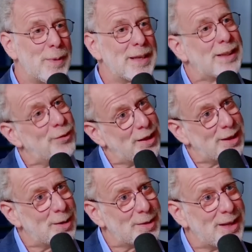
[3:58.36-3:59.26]
basically
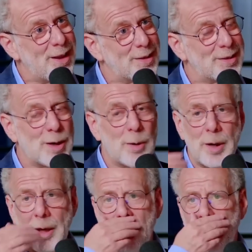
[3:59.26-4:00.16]
feed those cells.
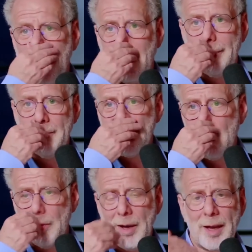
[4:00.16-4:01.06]

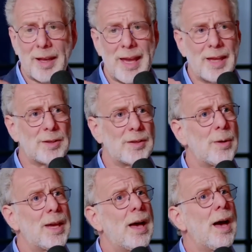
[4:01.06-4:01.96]

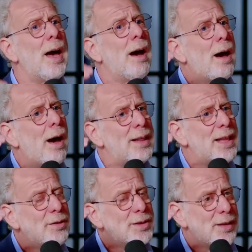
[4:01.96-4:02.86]
High
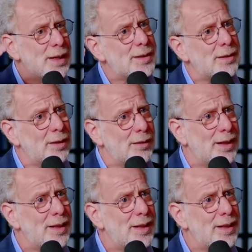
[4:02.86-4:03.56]
levels of insulin.